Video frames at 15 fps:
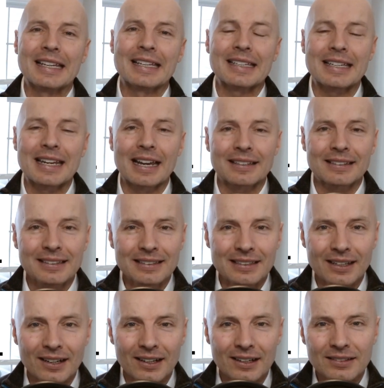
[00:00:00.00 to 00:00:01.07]
Yes, it
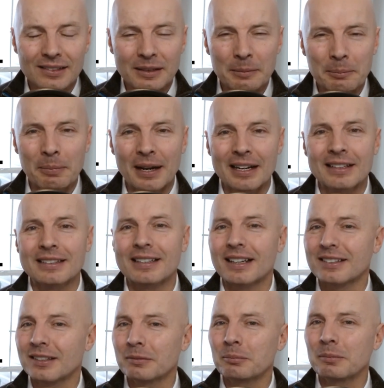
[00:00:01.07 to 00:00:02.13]
does, but it
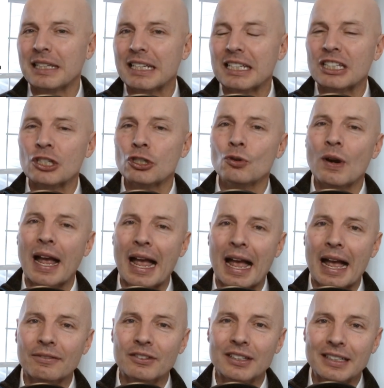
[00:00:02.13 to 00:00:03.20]
doesn't mean you
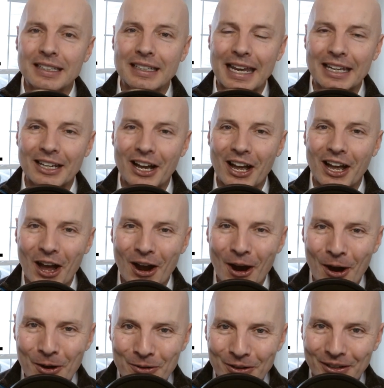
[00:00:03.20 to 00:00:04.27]
have to get
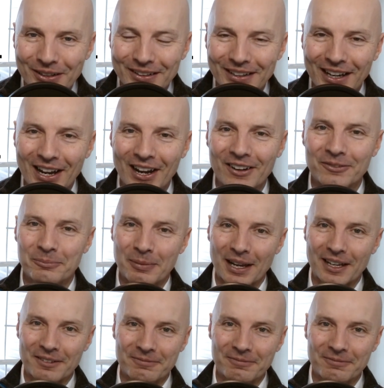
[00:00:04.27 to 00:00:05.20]
out of bed.